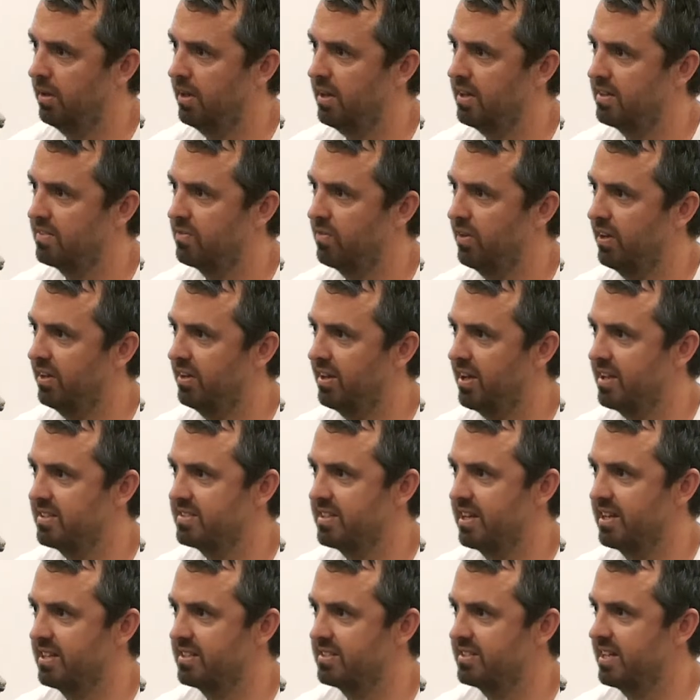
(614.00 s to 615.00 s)
Yeah, it's
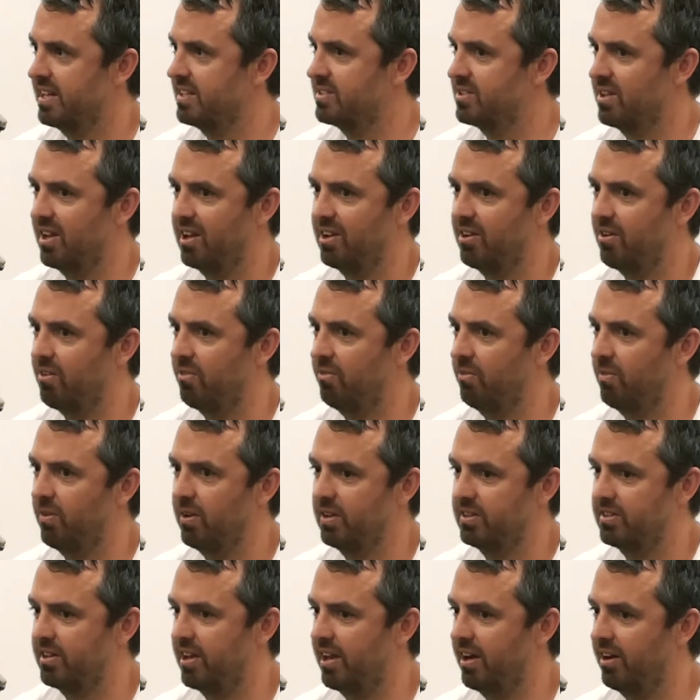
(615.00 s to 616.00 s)
fantastic. And it sounds like,
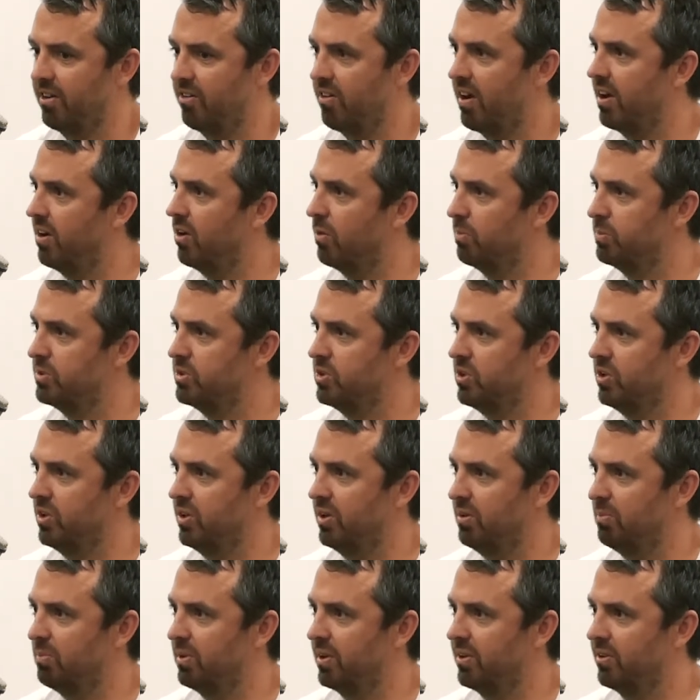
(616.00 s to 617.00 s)
once again, a great
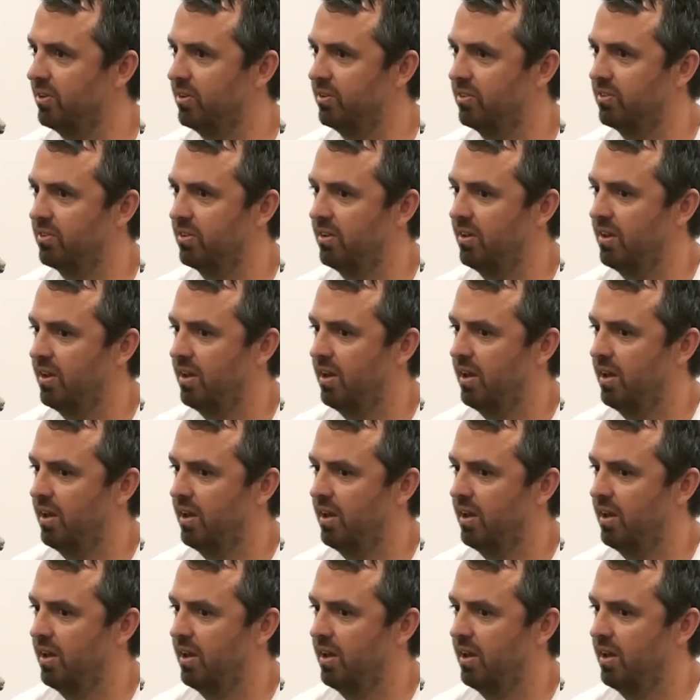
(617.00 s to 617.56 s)
opportunity, because